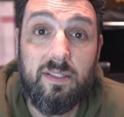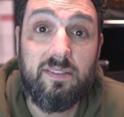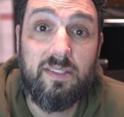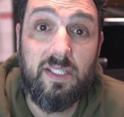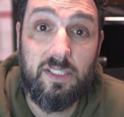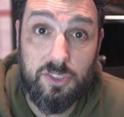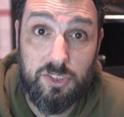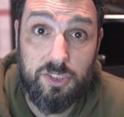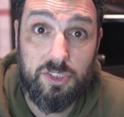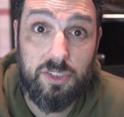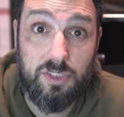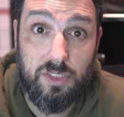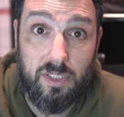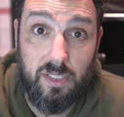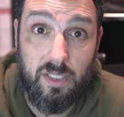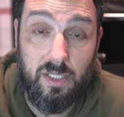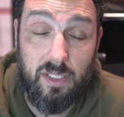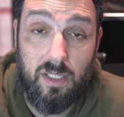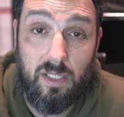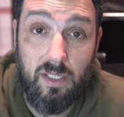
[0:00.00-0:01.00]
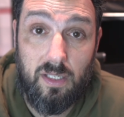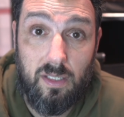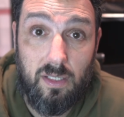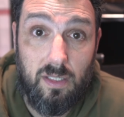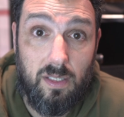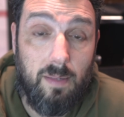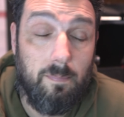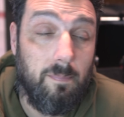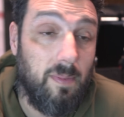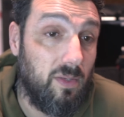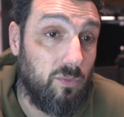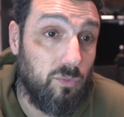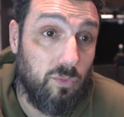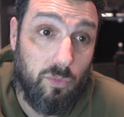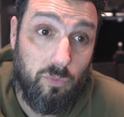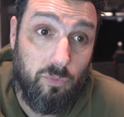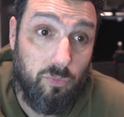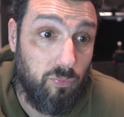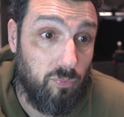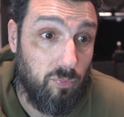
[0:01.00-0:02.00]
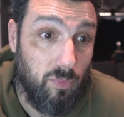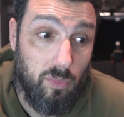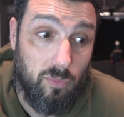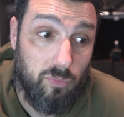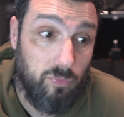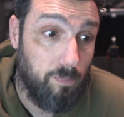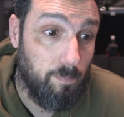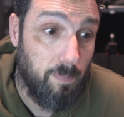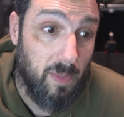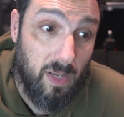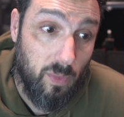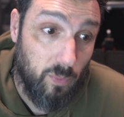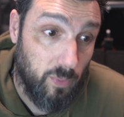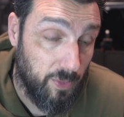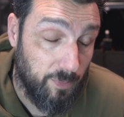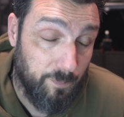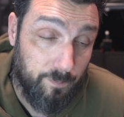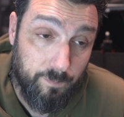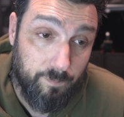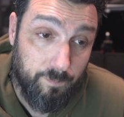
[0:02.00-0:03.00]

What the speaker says: such amount of power.